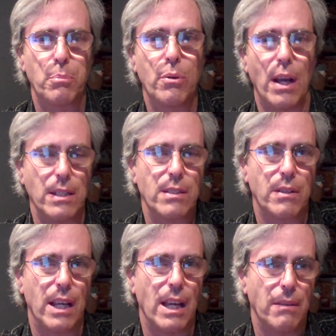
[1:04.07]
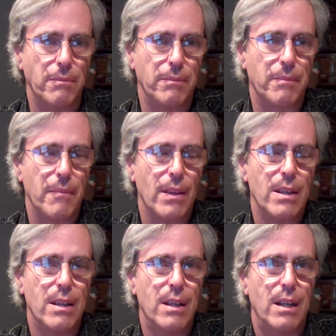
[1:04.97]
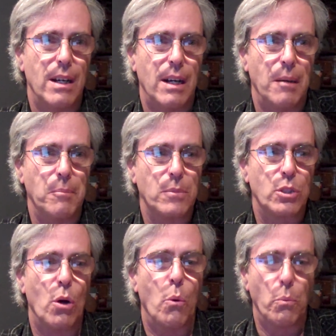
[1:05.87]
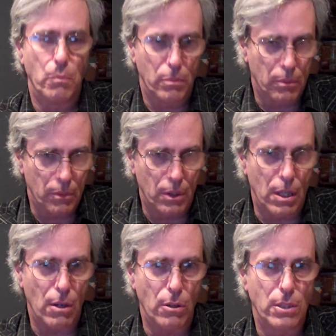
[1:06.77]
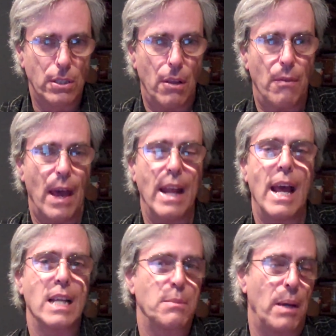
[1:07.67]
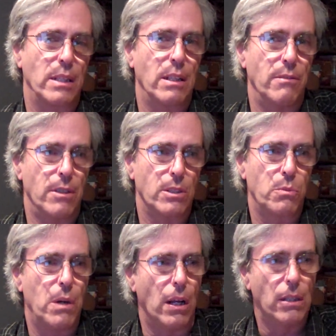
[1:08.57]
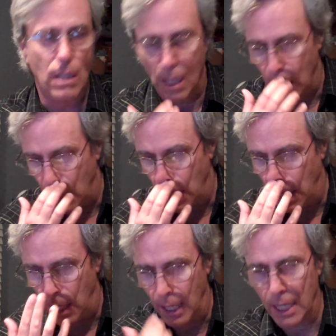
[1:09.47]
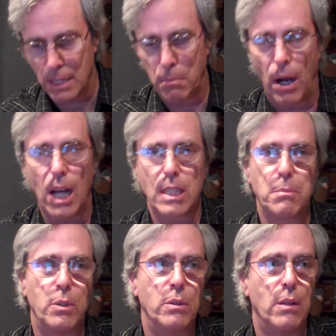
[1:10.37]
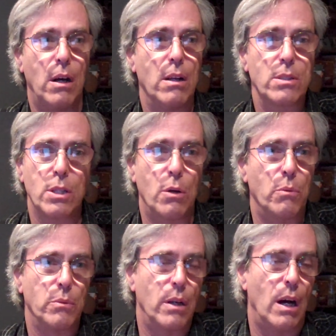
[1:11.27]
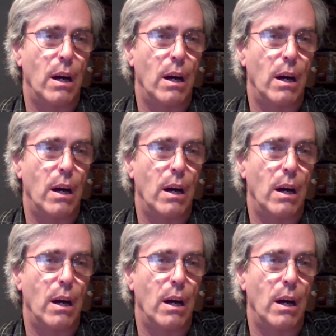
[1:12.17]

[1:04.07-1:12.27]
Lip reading: the price, okay? So there's that aspect of it as well. It's possible also